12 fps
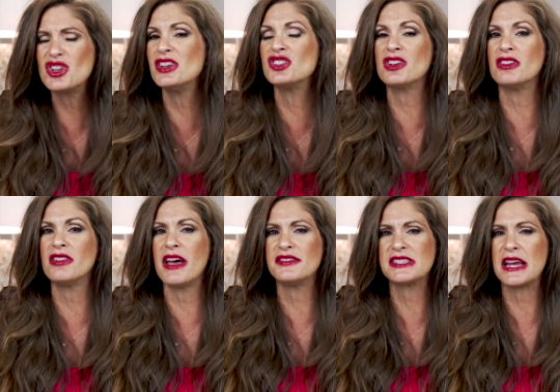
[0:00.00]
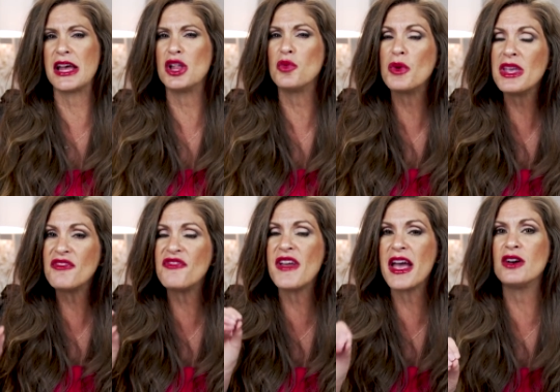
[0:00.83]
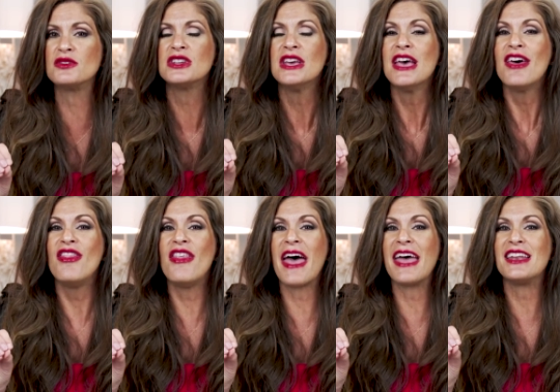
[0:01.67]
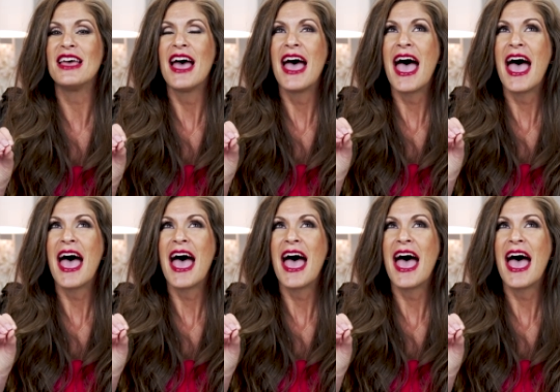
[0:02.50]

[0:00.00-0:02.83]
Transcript: changing our lifestyle. And we found that